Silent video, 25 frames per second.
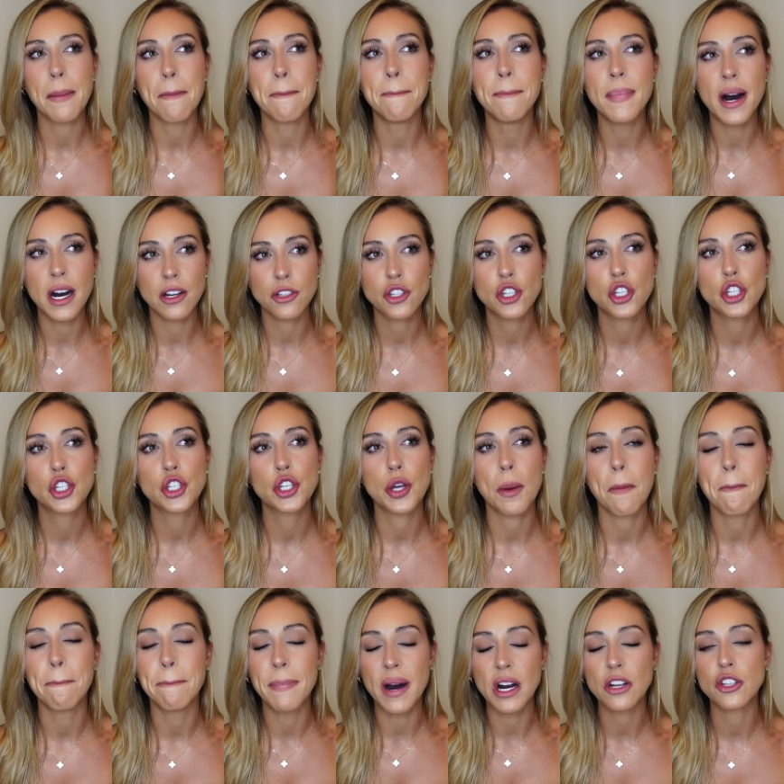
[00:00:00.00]
much
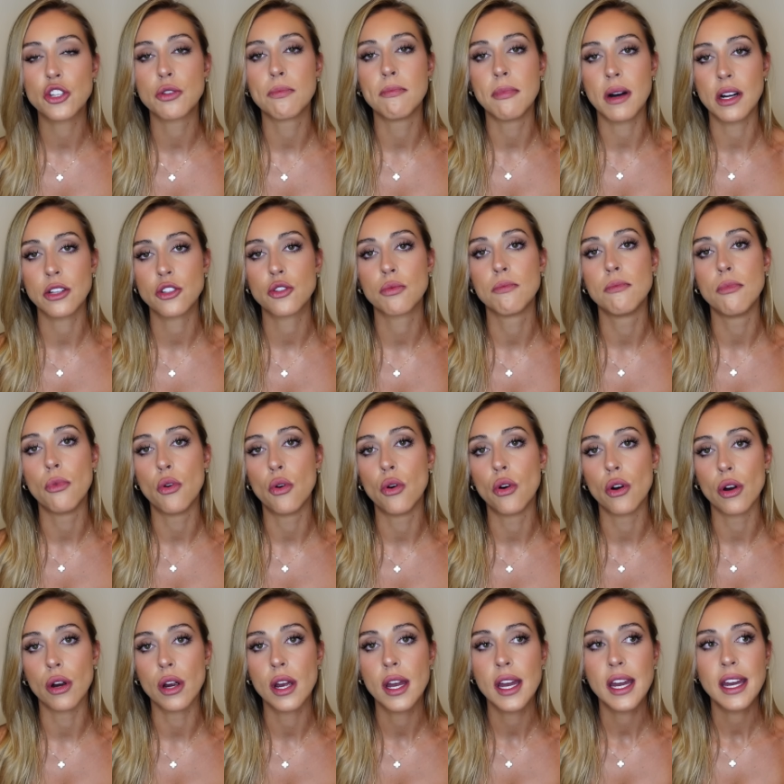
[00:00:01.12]

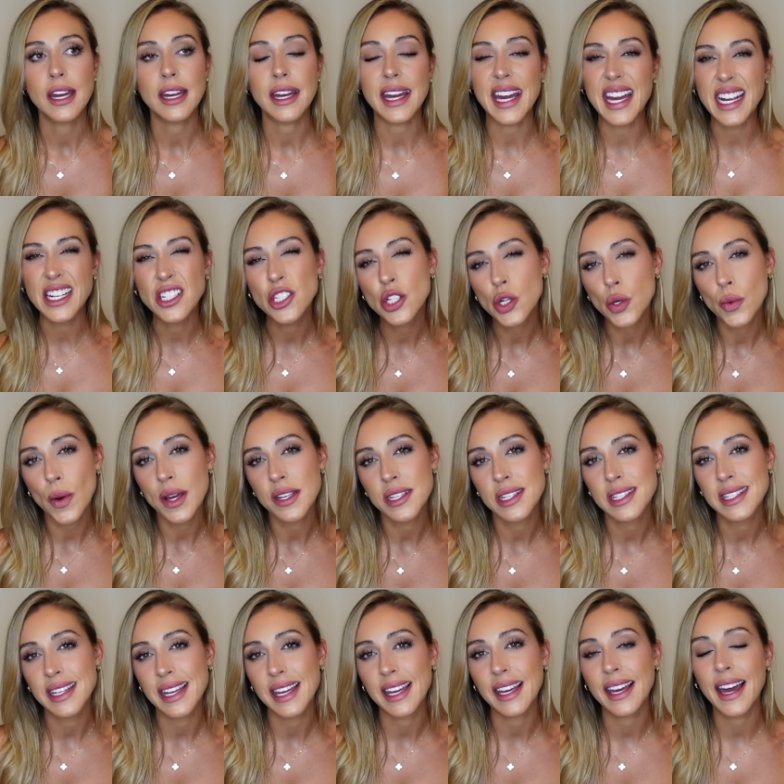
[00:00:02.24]
more
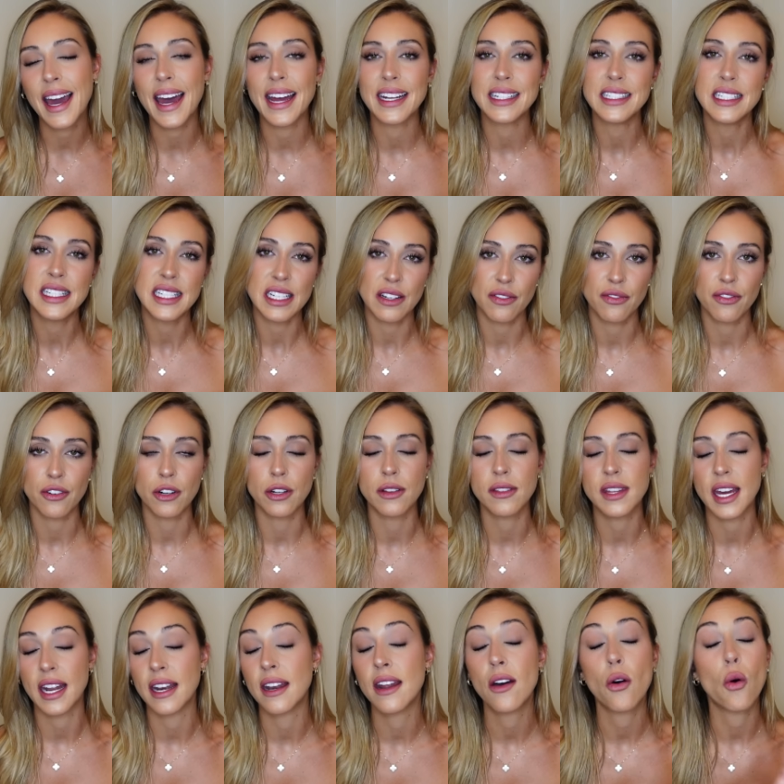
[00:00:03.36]
interesting and different
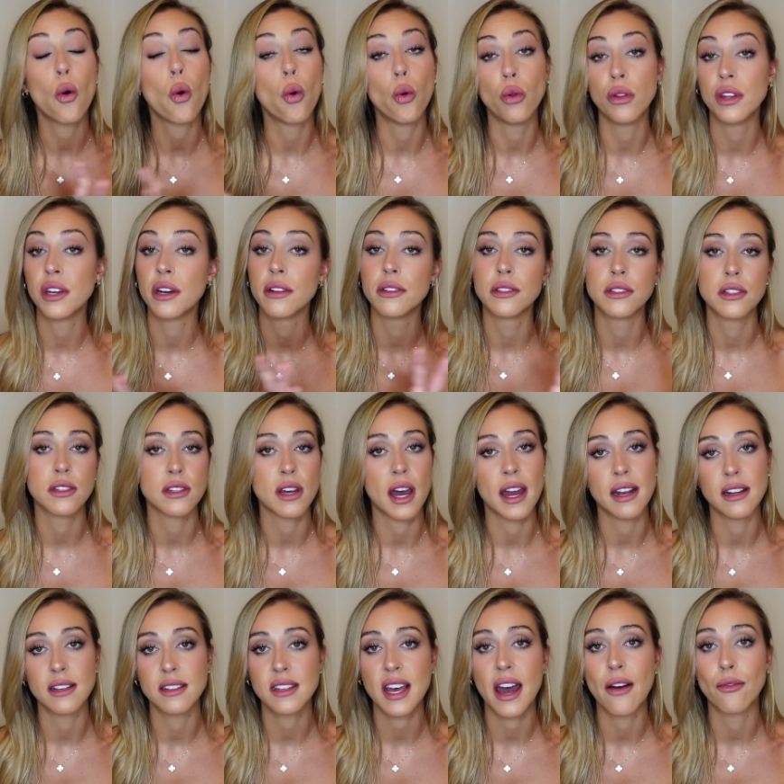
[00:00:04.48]
than all the other
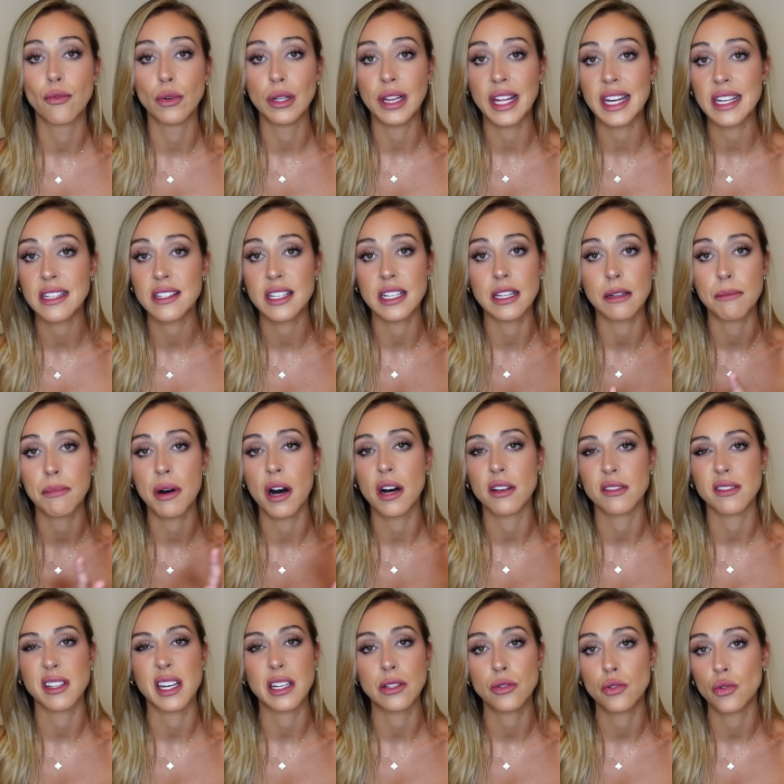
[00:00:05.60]
designers have released in the
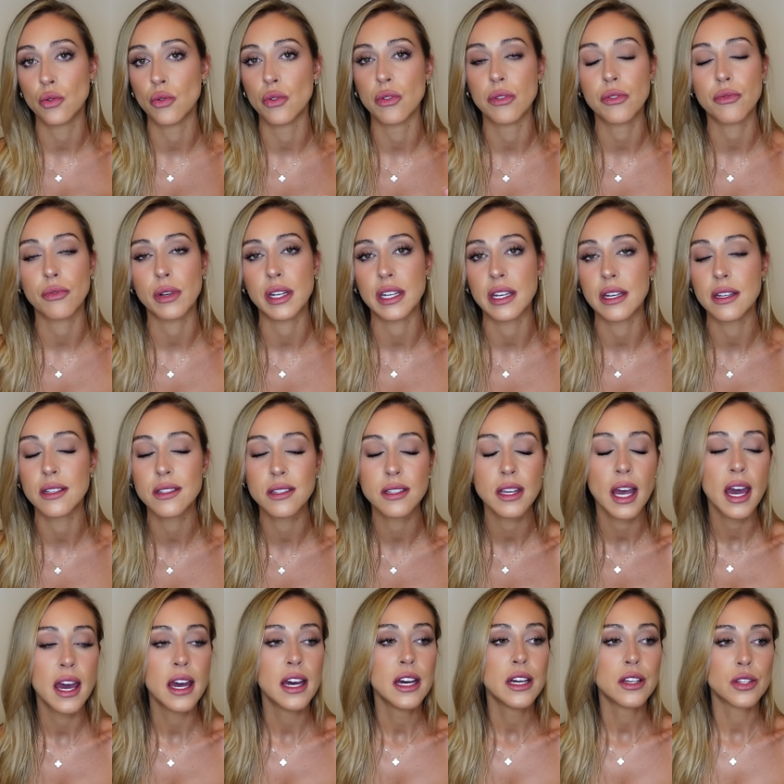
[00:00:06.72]
past like 2-3 years.
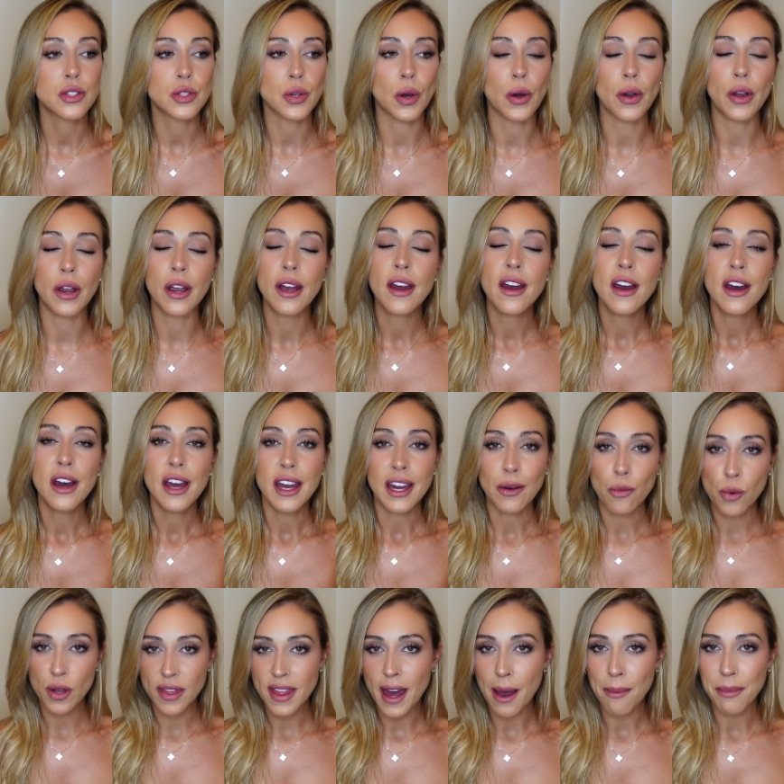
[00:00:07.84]
So
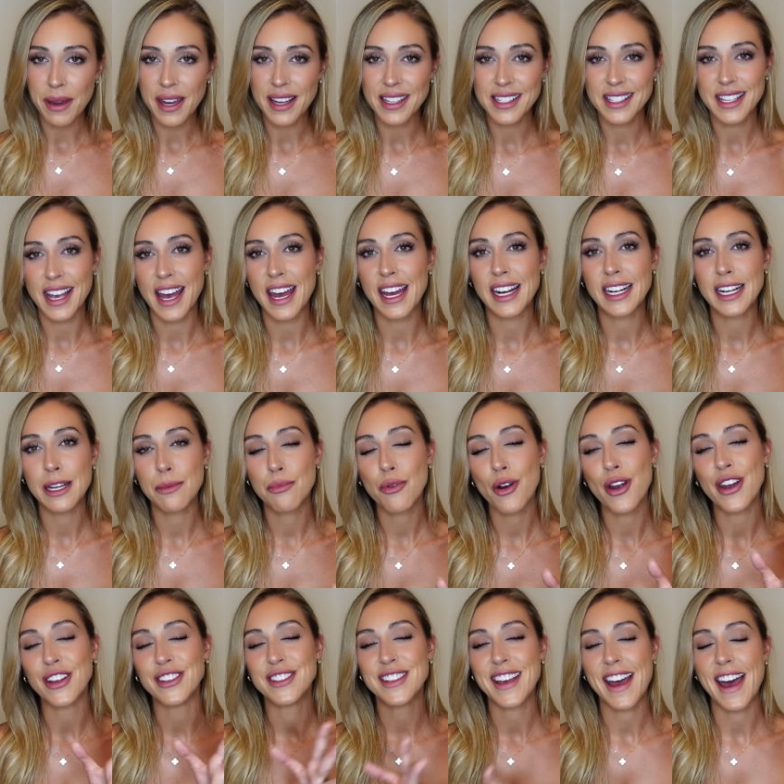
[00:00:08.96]
with that being said, Libre
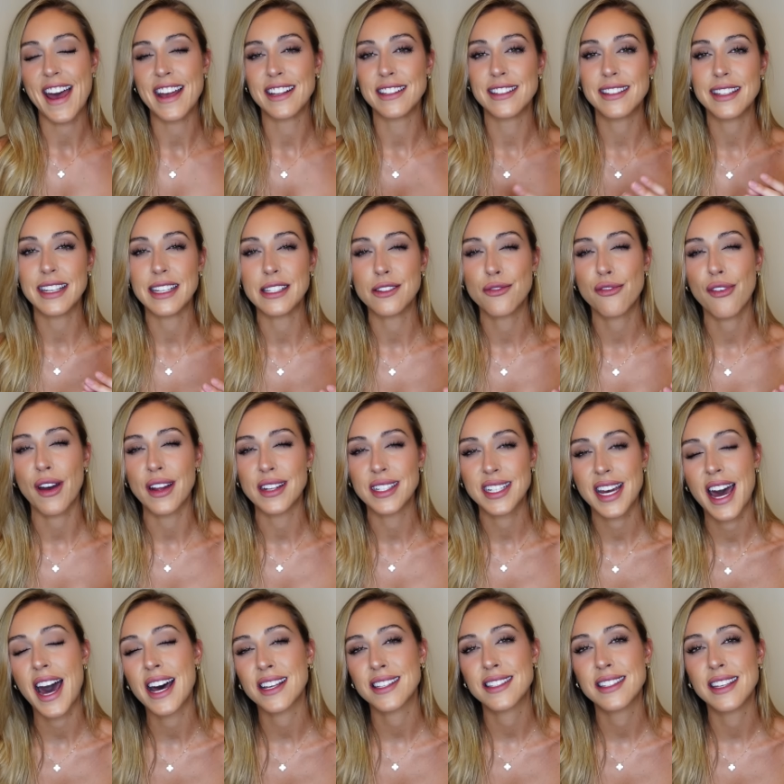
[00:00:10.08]
Intense is
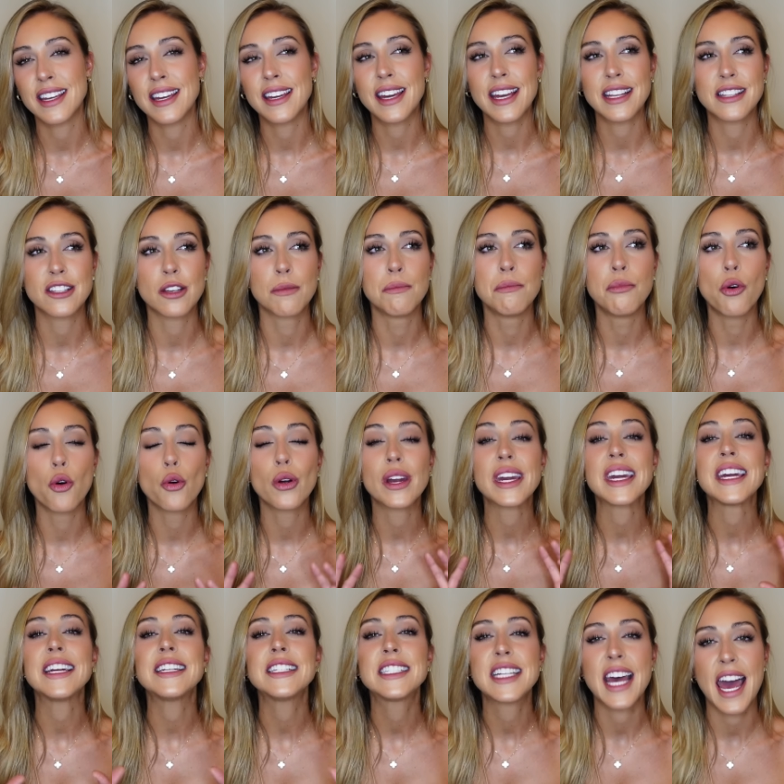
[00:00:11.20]
fantastic. It's a more
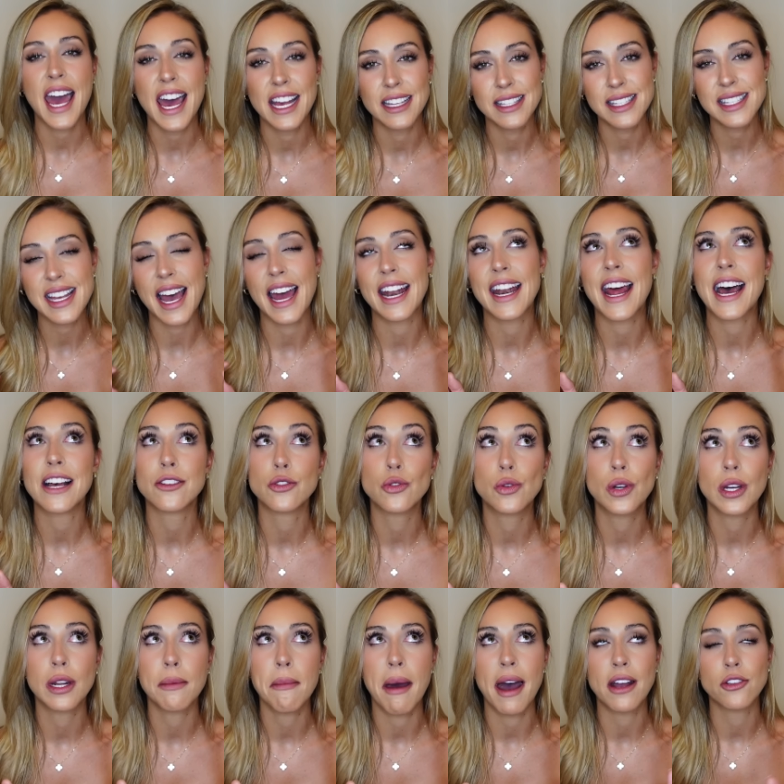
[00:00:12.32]
intense and, as you
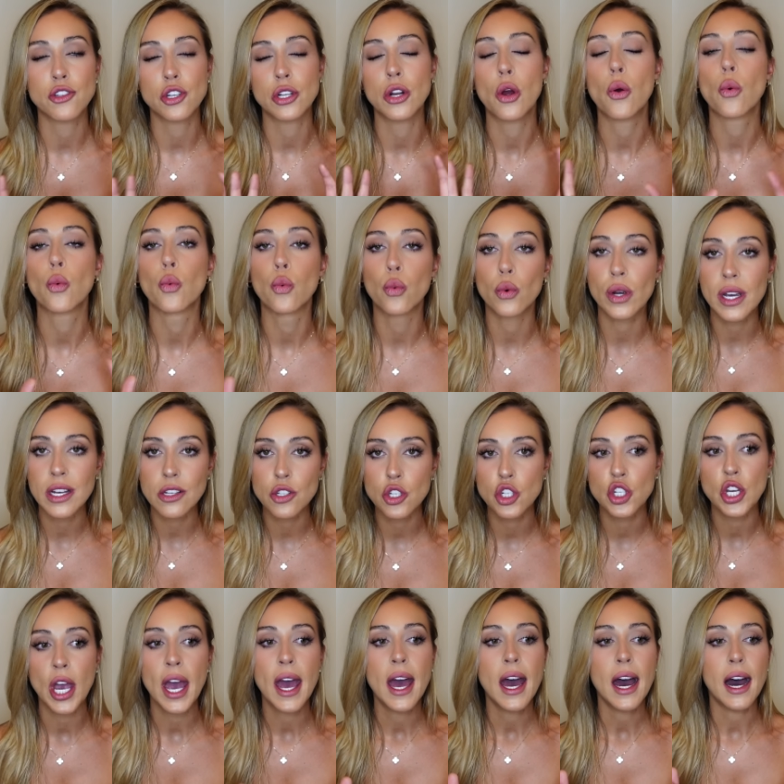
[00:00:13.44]
can imagine,
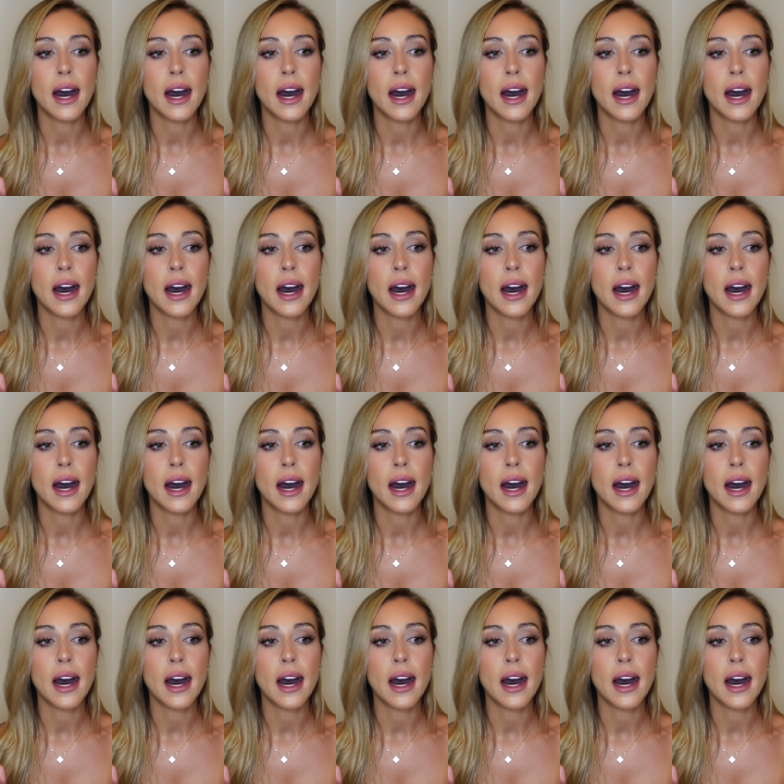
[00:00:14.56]
rich,